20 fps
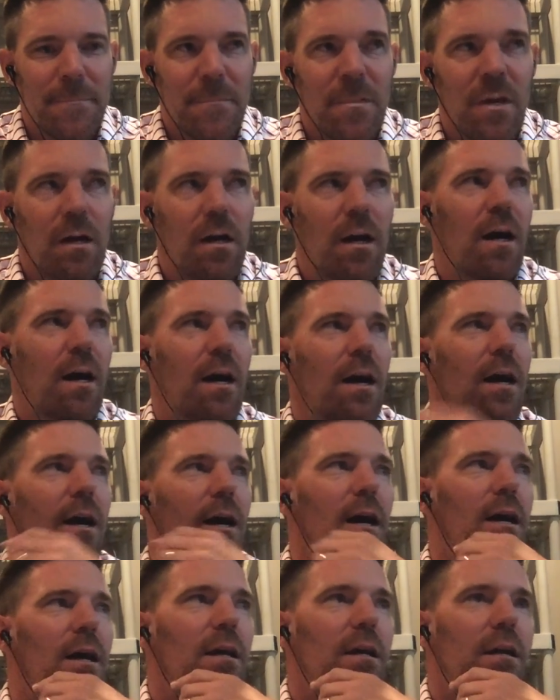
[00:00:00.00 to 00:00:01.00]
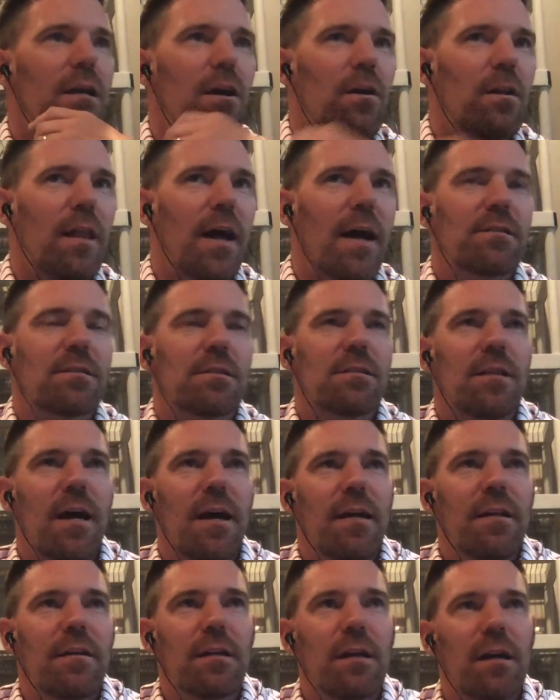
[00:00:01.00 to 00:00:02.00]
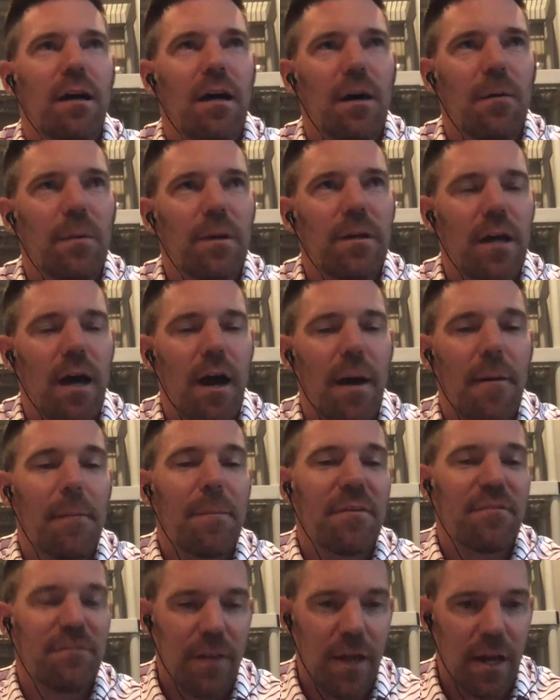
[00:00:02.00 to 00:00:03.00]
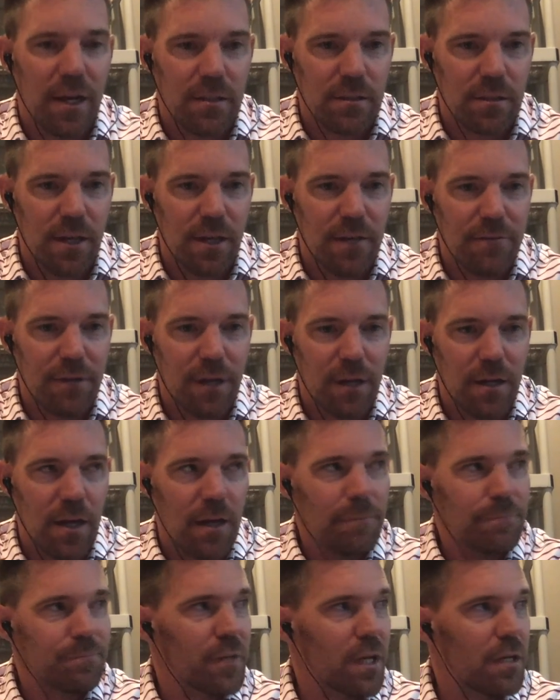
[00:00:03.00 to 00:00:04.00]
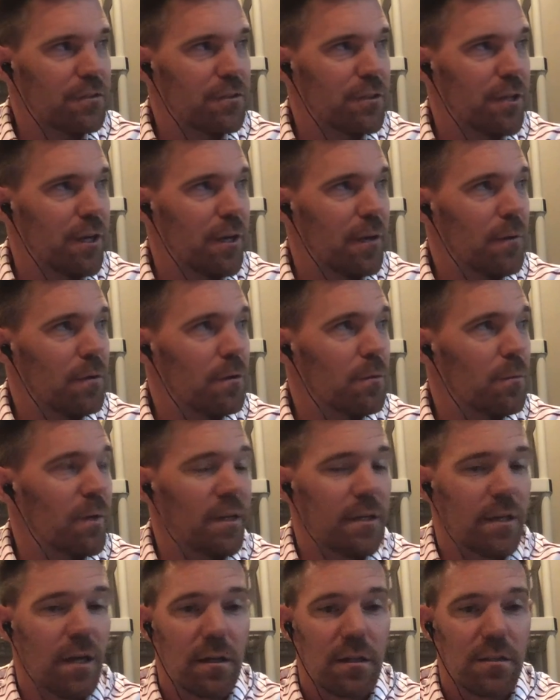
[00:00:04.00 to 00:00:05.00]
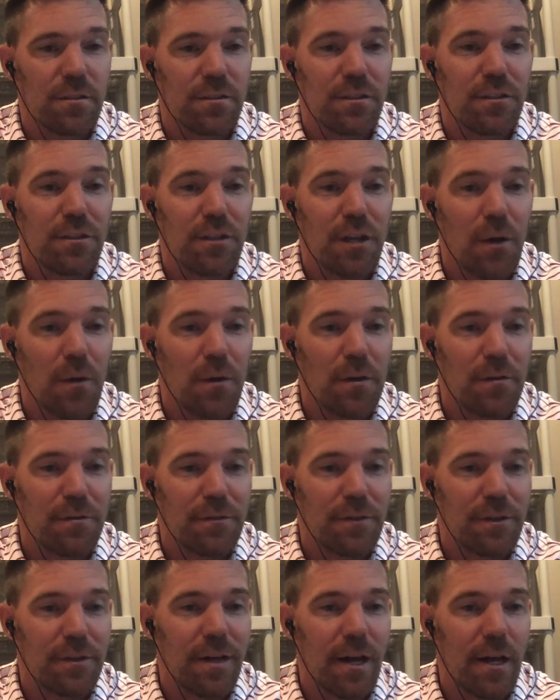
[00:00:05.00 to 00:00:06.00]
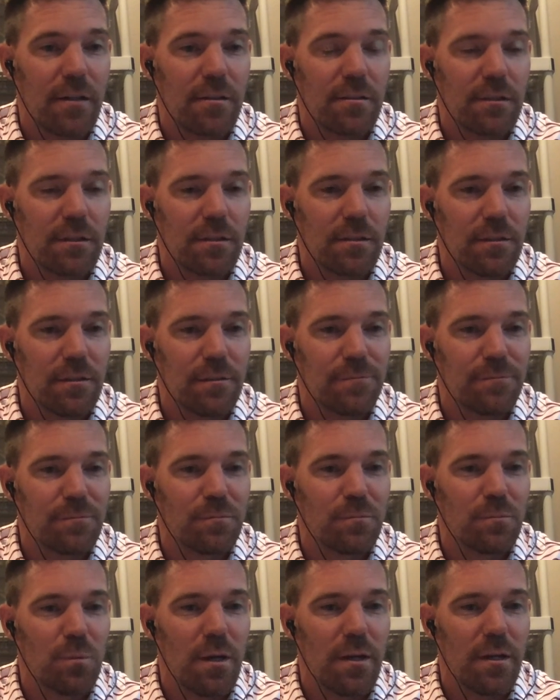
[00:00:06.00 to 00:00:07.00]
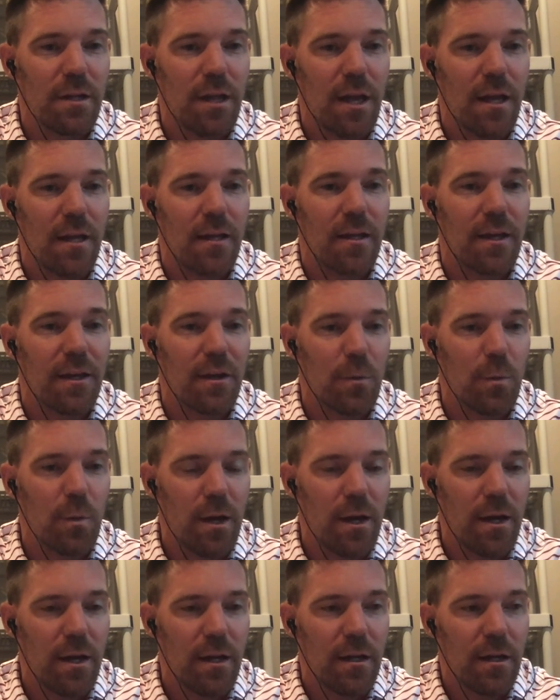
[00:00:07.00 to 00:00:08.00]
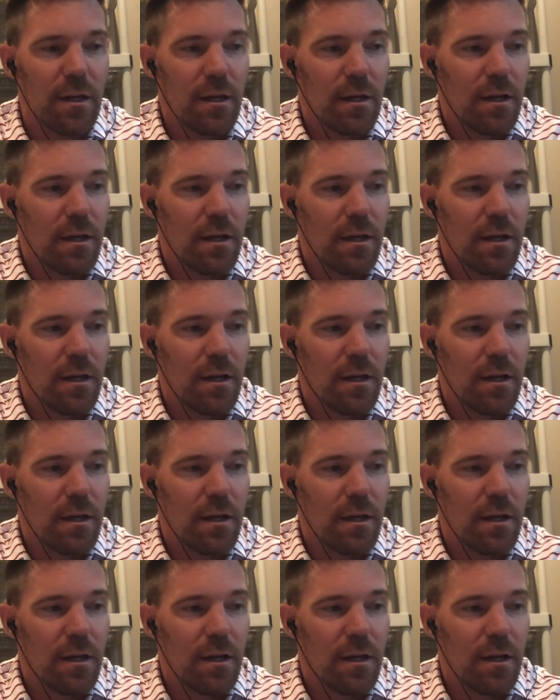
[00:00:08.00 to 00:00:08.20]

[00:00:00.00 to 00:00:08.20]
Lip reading: Last night, I'm up in Flagstaff right now, as you know. Went down to Sedona for a nice little one-day getaway.